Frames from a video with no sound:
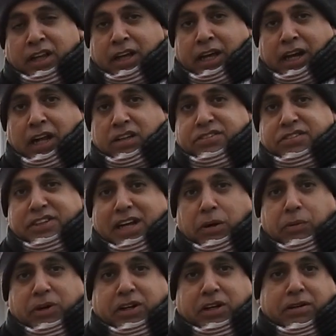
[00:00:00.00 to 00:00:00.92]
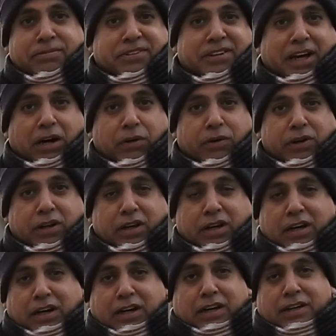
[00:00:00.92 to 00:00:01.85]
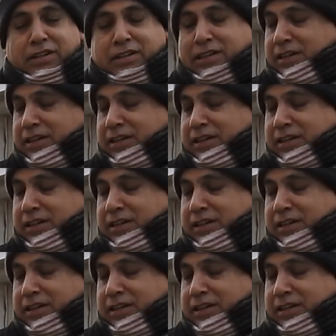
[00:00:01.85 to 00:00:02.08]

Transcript: and I'll see how it comes out. Uh,